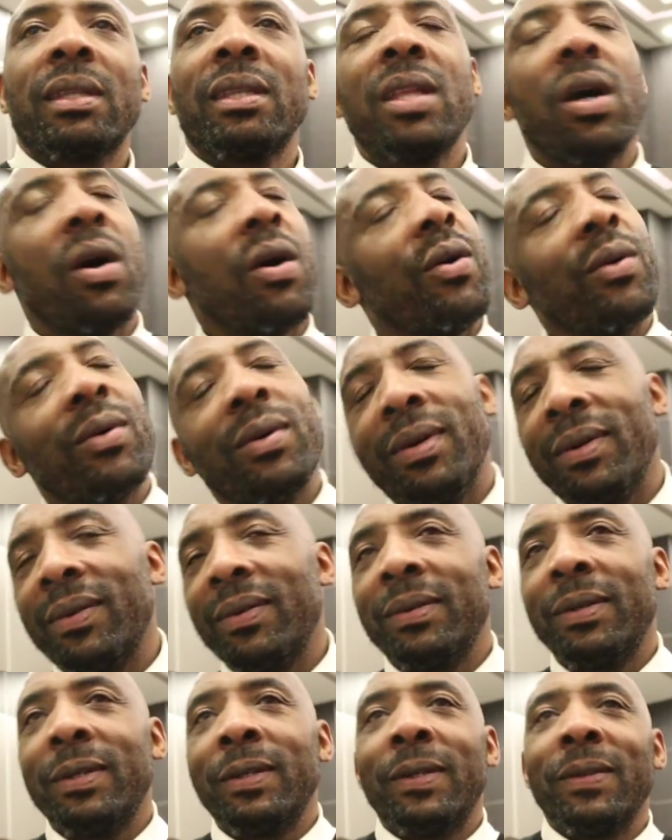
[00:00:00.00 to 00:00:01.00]
No.
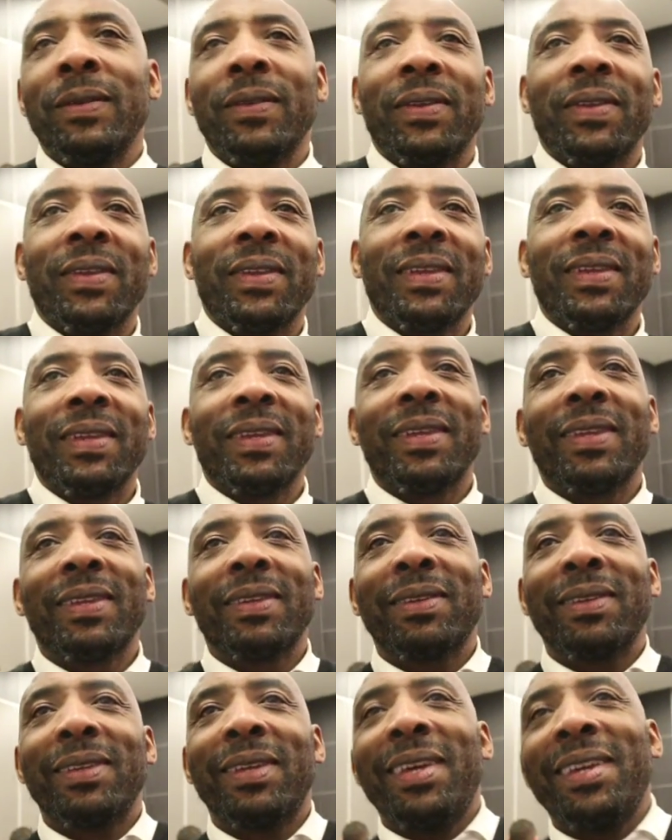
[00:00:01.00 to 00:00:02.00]
I'm no longer
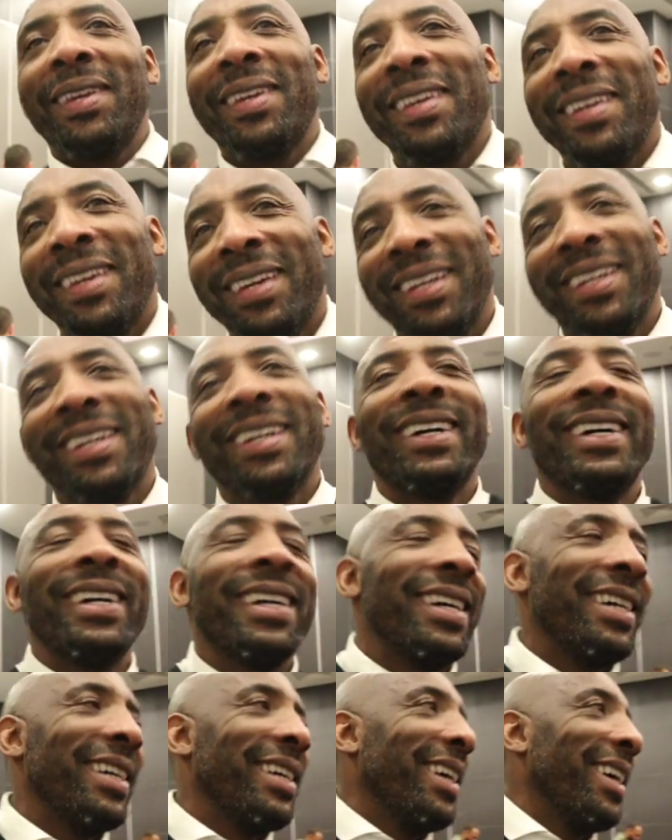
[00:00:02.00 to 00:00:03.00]
gonna put your
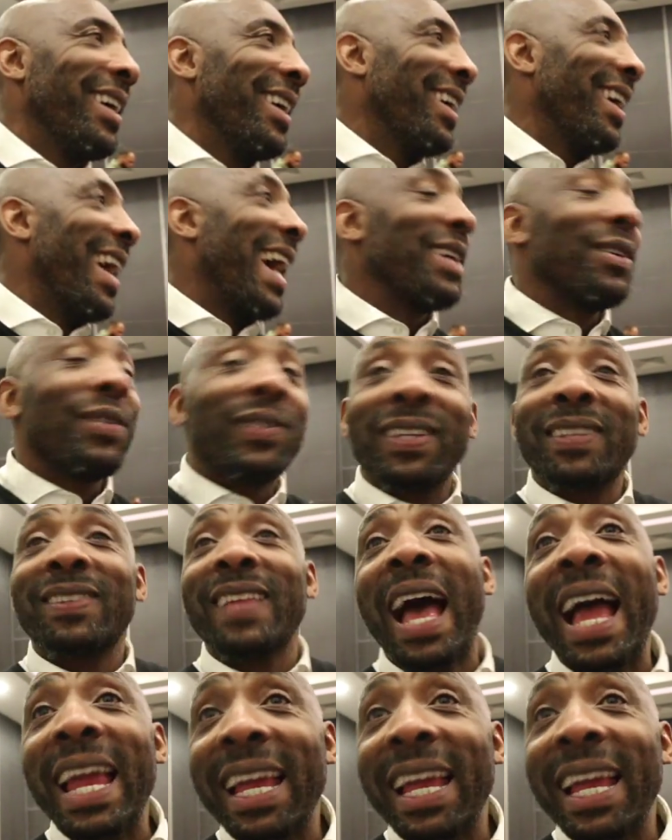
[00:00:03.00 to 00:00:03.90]
name on the I on the video.